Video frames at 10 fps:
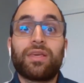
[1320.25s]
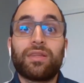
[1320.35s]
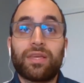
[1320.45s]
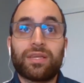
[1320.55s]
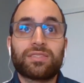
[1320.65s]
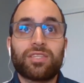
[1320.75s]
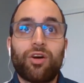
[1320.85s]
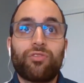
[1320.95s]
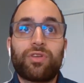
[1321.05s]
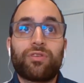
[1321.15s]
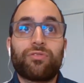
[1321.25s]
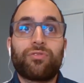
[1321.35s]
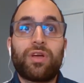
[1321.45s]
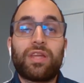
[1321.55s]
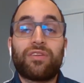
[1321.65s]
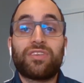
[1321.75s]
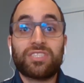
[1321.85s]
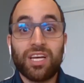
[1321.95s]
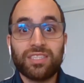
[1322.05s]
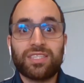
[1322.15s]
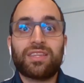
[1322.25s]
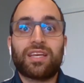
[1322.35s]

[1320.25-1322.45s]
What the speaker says: healing itself, and if it doesn't,